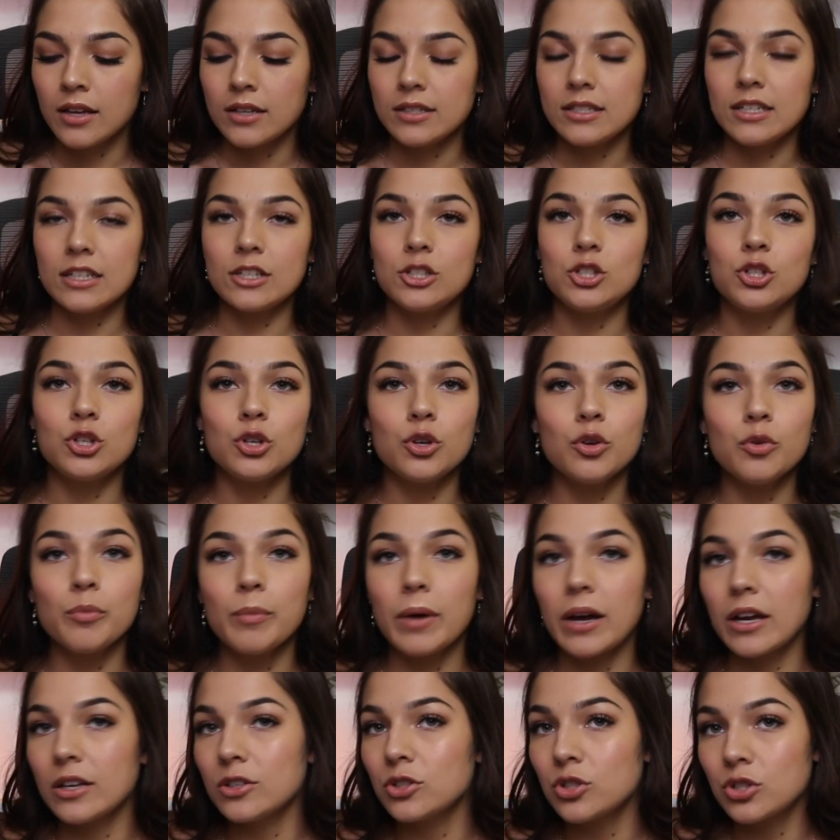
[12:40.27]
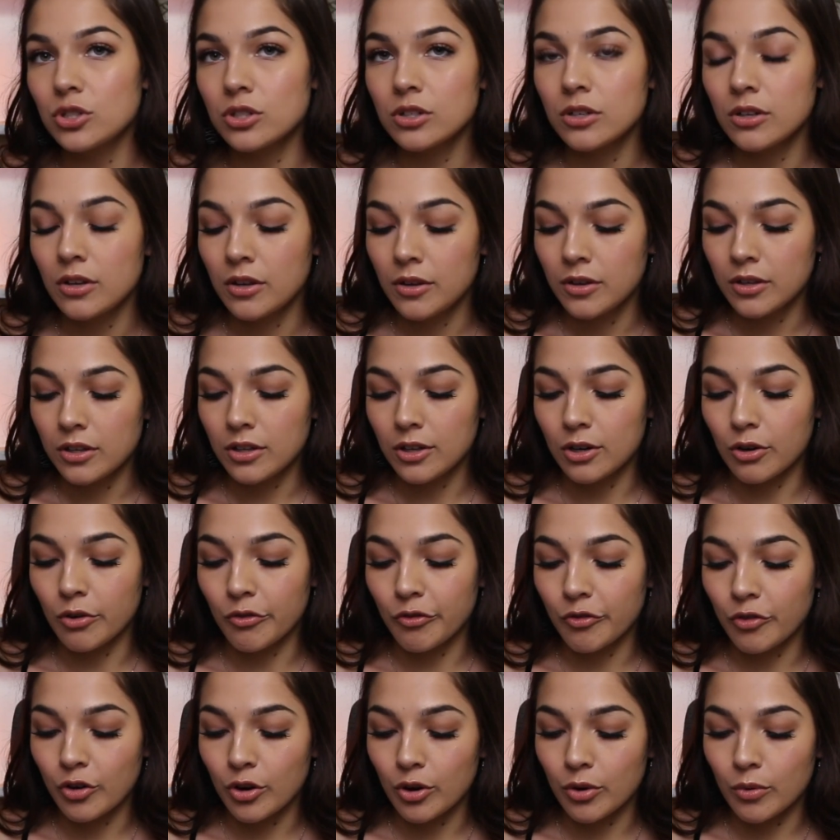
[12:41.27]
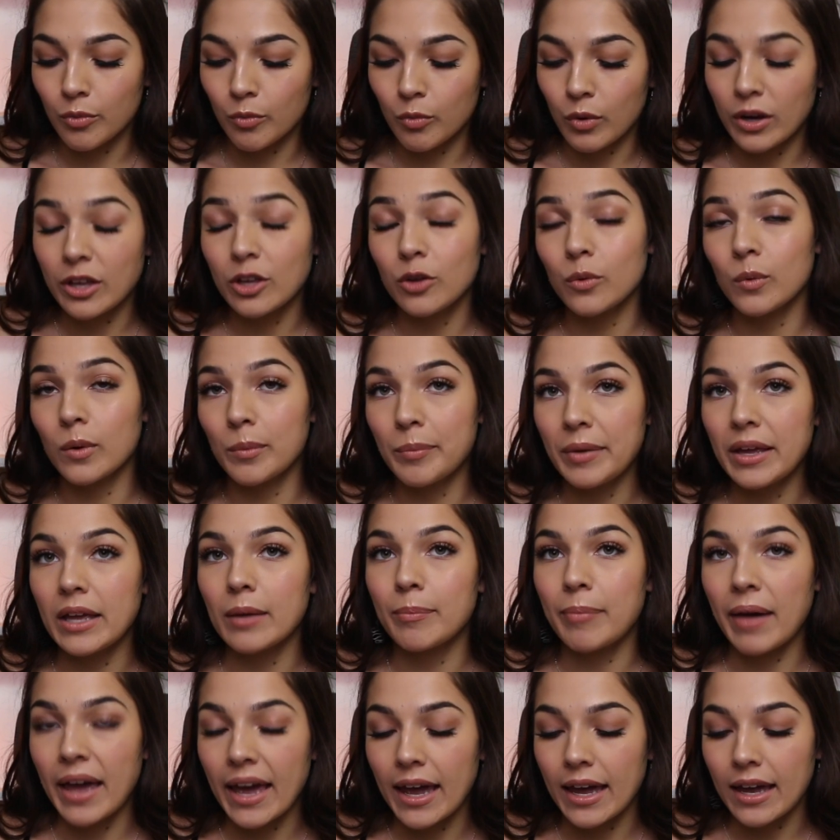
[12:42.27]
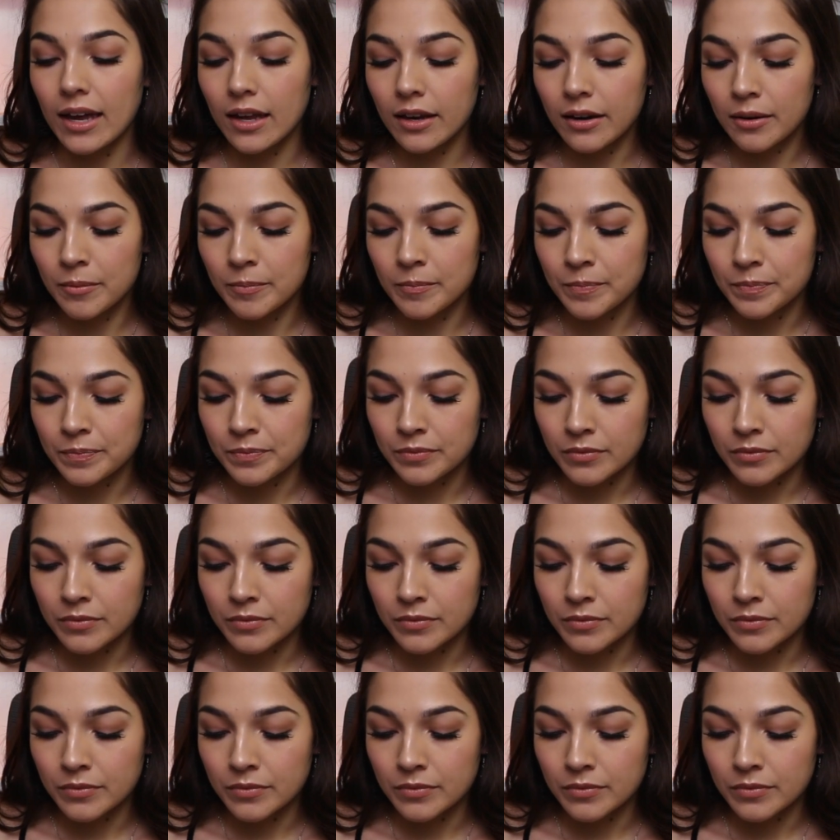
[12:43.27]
did too much, you know, for what you were being paid.